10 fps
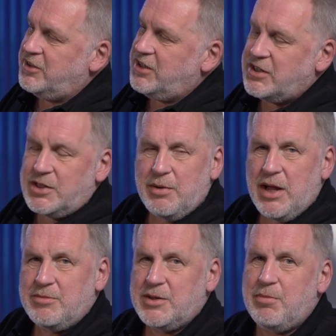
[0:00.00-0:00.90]
just to be
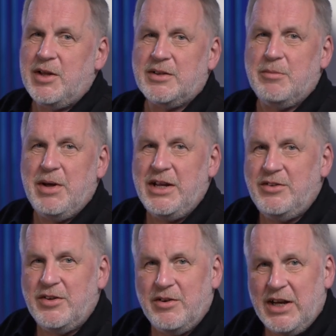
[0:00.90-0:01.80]
able to plug the
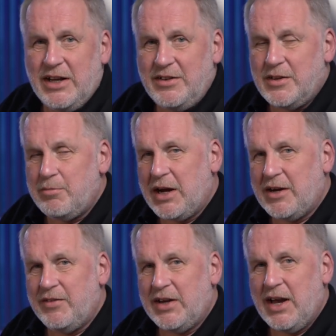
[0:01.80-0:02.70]
mains unit into the
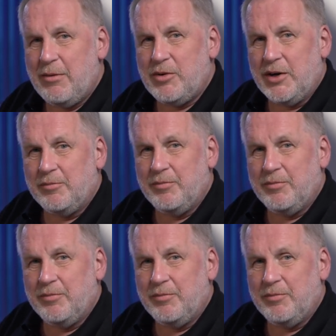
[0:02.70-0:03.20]
back of the camera.